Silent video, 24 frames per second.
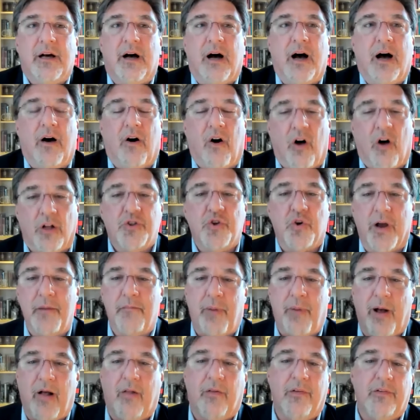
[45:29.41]
uh, all
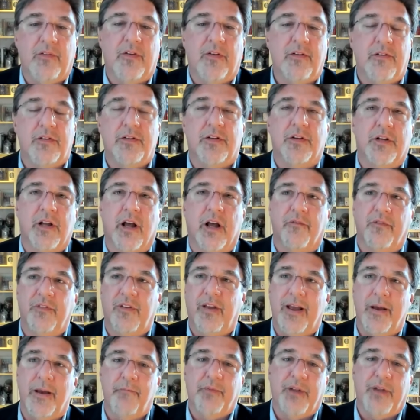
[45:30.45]
tried policies to kind of
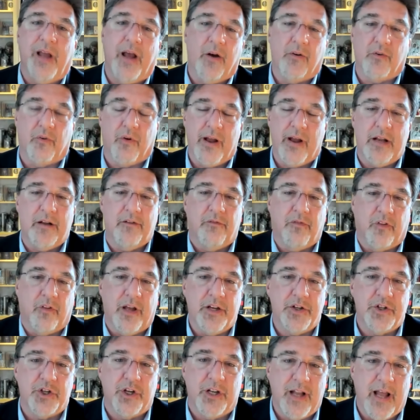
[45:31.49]
tamp down grade
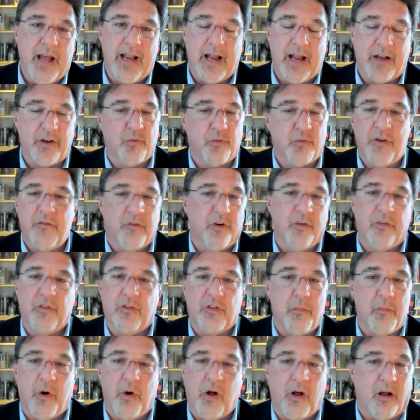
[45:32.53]
inflation and had to
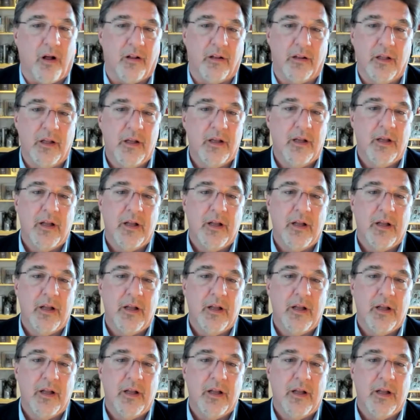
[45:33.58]
reverse them all.